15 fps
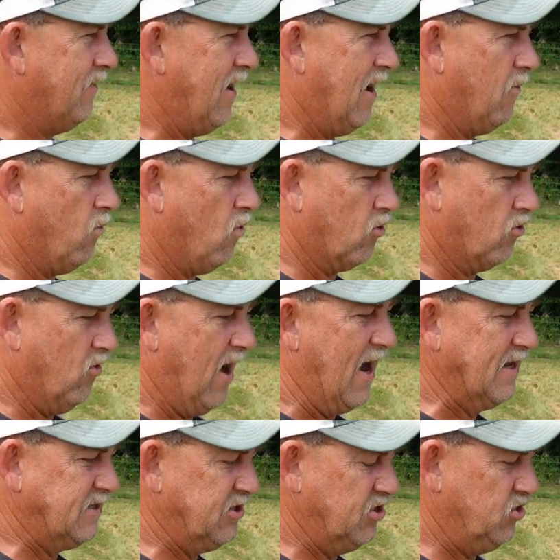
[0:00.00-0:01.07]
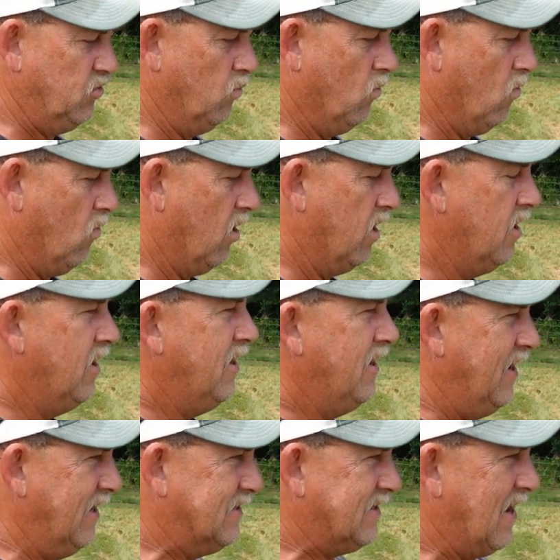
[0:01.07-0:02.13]
out what grasses you want,
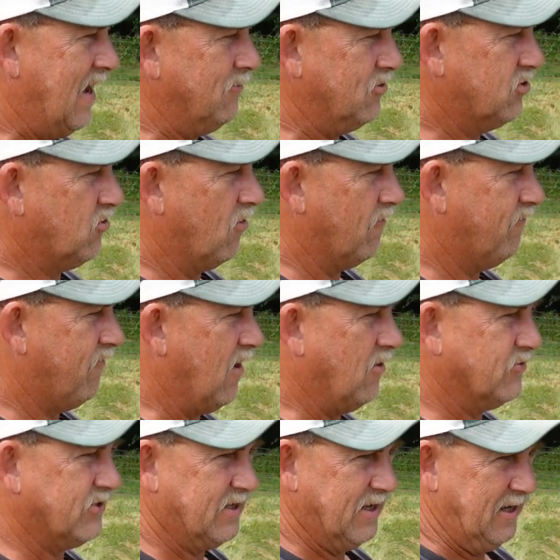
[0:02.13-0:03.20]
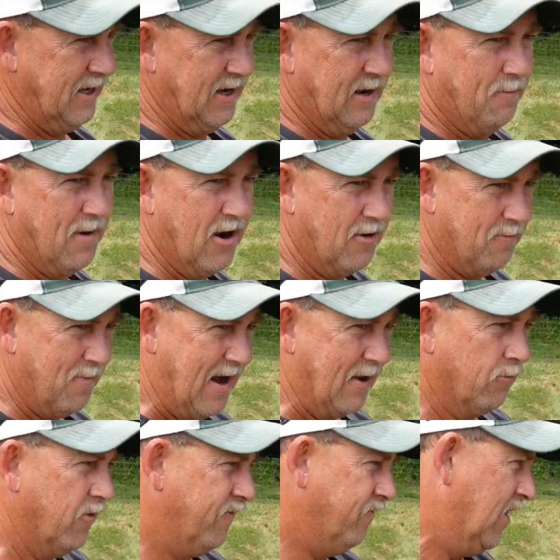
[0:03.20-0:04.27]
it's time to start frost seeding. Now bear in
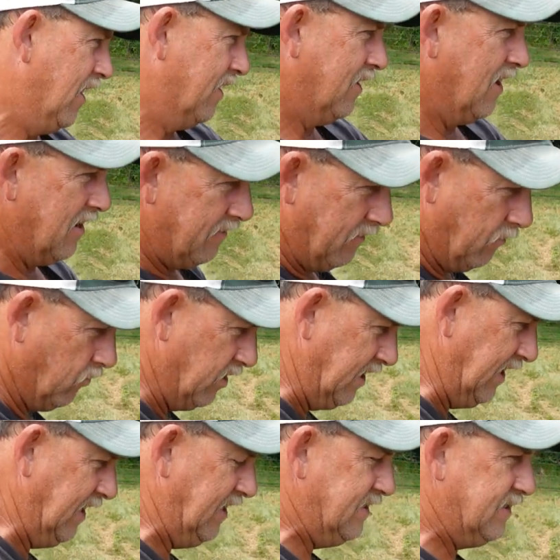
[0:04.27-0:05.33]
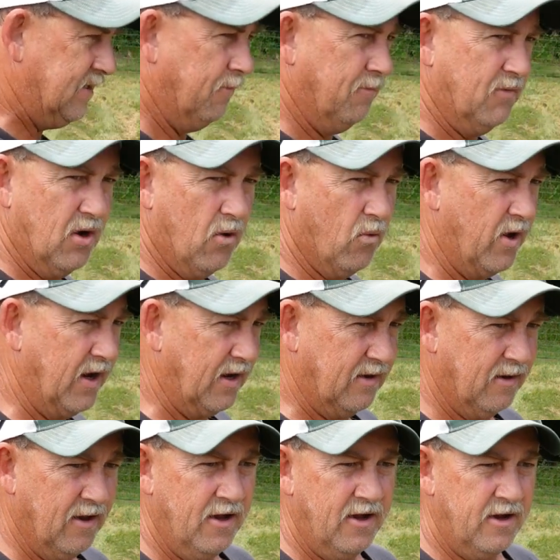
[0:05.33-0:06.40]
mind, we've done the weeds, the
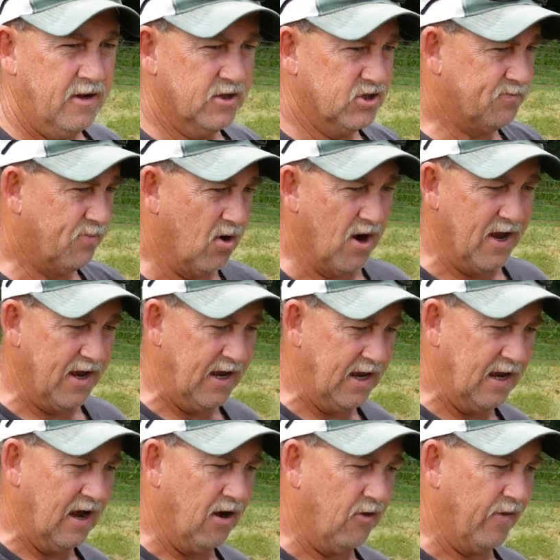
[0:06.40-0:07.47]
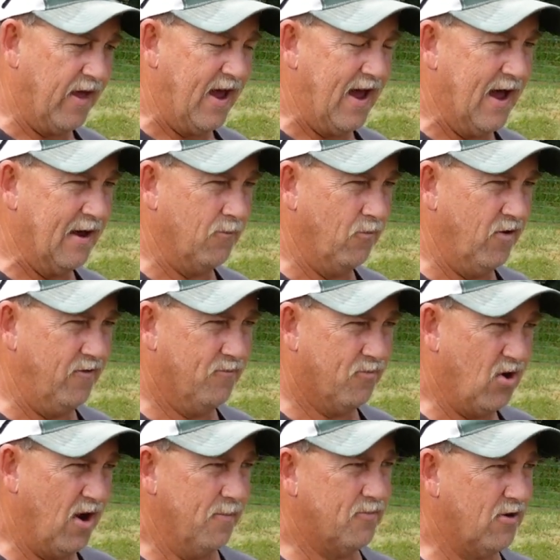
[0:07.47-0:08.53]
mowing, spraying, all that, and we've
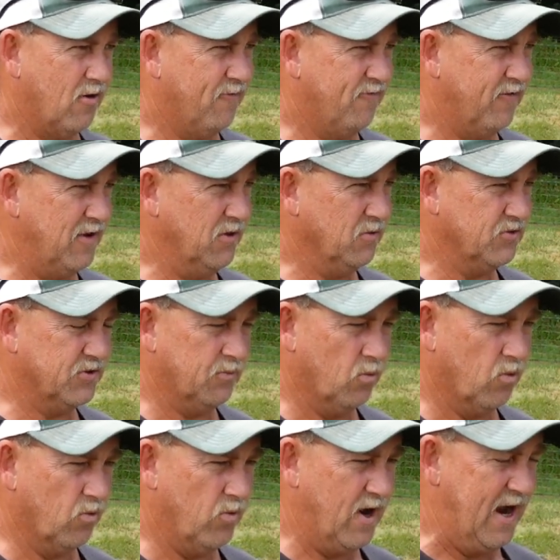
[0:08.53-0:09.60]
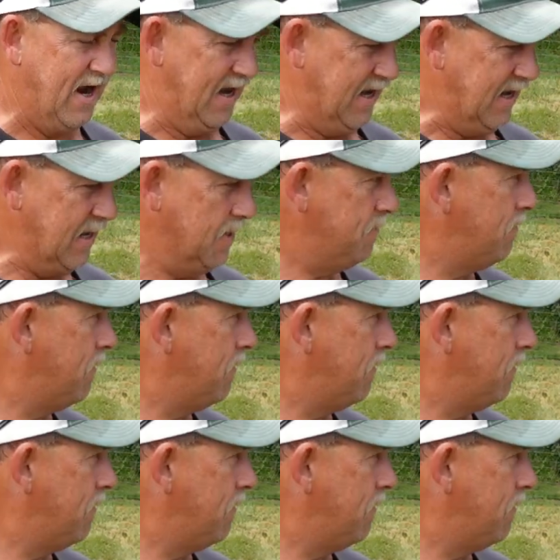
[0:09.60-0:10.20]
prepped our fields and we're ready.